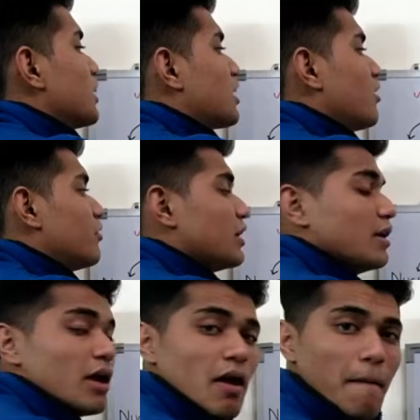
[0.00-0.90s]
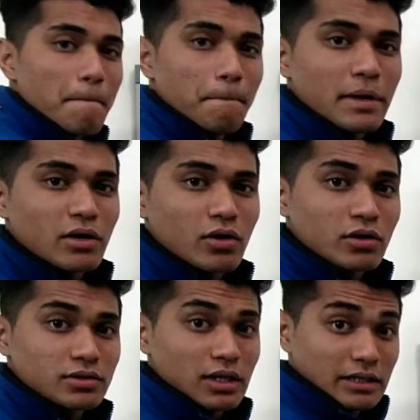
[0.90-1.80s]
recovery?
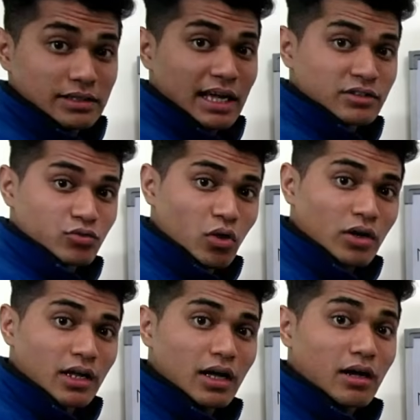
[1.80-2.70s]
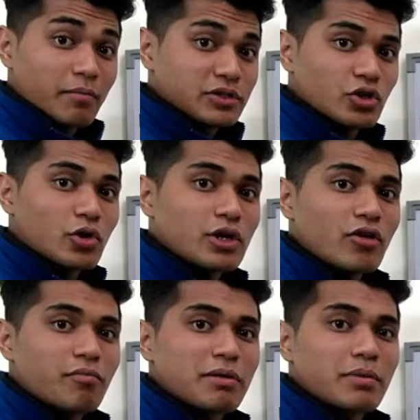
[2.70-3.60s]
Because that's what a
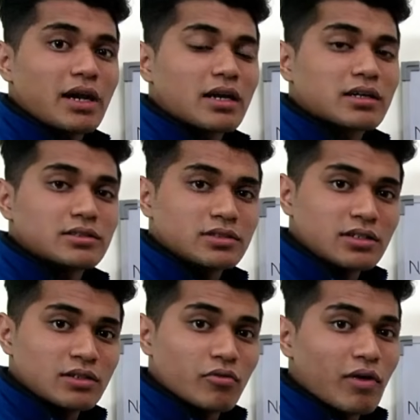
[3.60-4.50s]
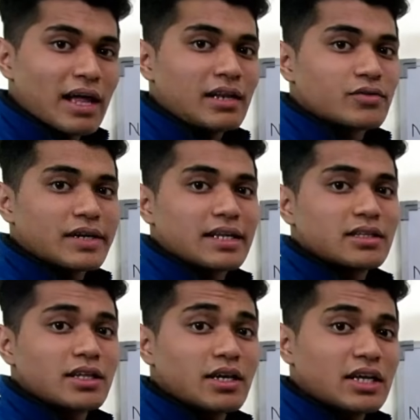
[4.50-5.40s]
majority of people are concerned while
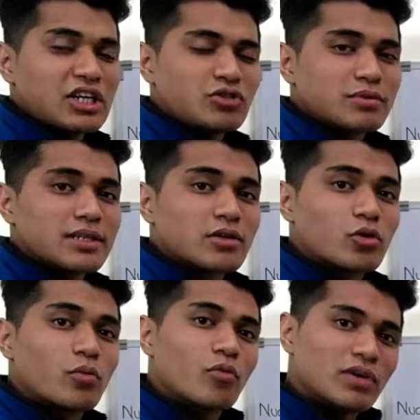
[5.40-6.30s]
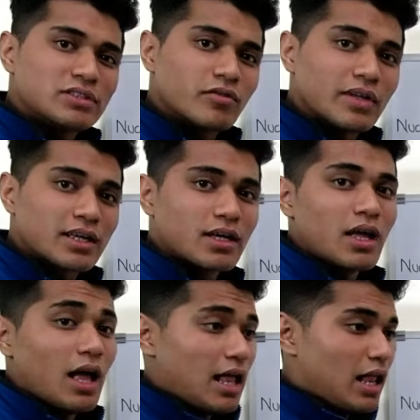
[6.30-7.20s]
training their each muscle group once a week.
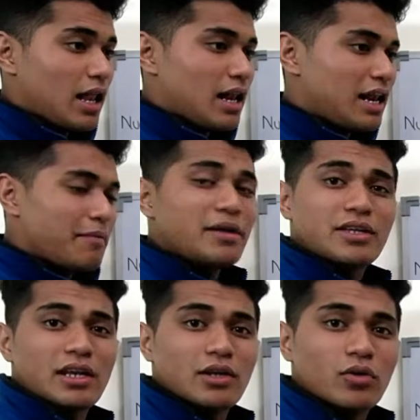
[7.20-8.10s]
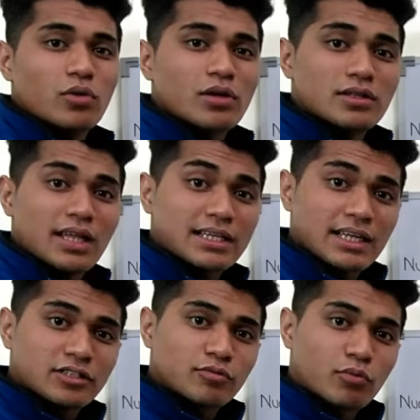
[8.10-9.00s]
Let me tell you
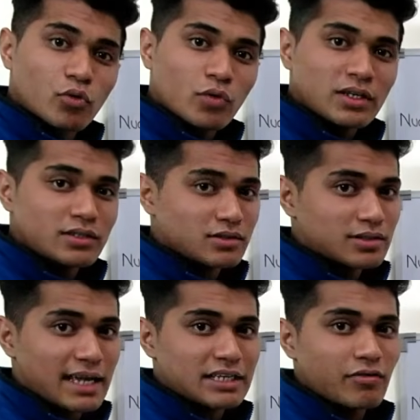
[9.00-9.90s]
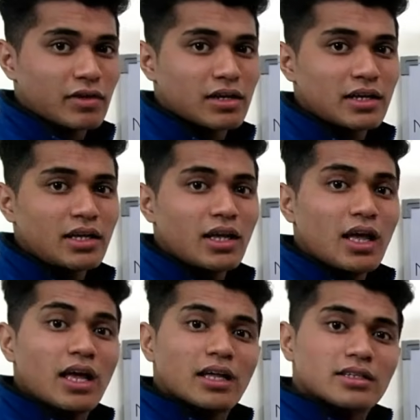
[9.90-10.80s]
that it's proven scientifically
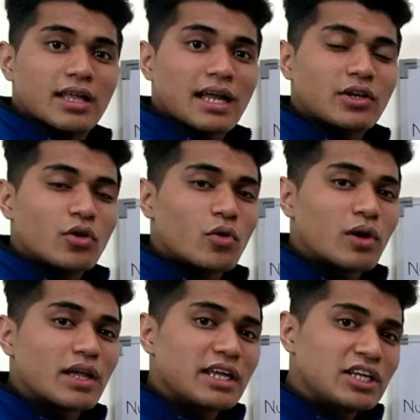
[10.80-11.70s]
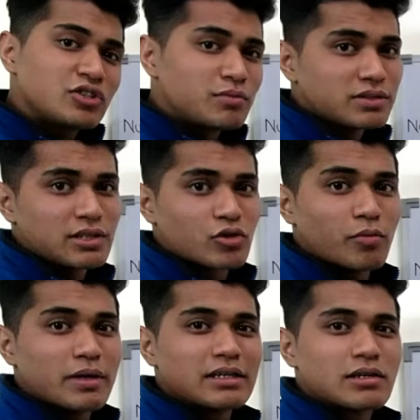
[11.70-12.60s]
that your each muscle
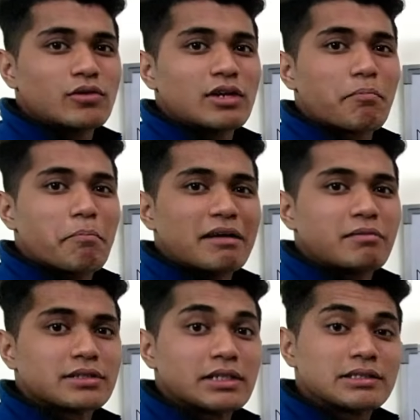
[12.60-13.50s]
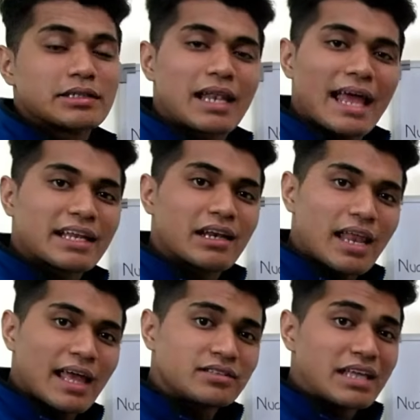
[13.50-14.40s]
group, including big muscles like
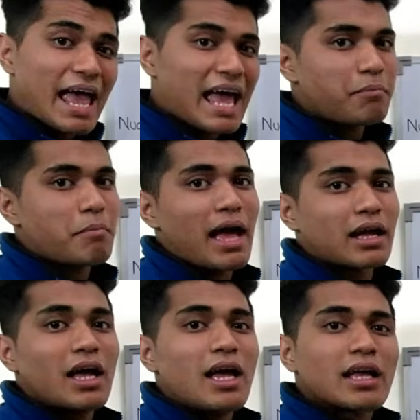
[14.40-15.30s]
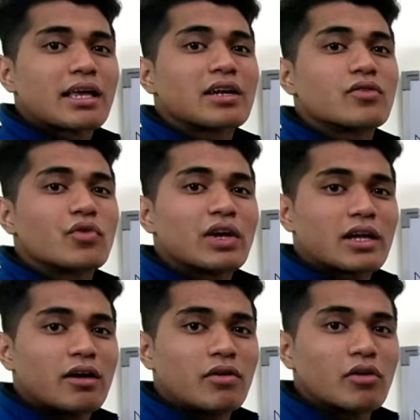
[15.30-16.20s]
legs and back, can
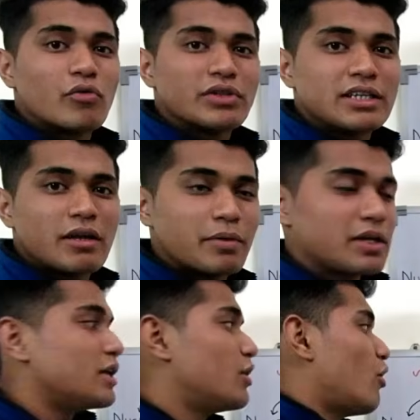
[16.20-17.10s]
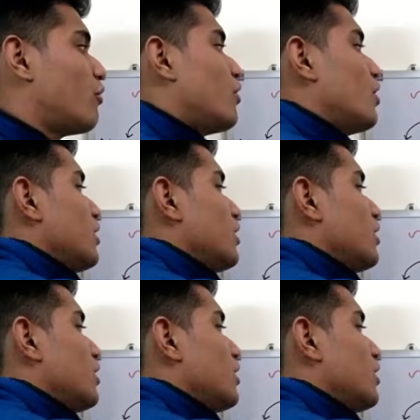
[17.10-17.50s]
recover within a period of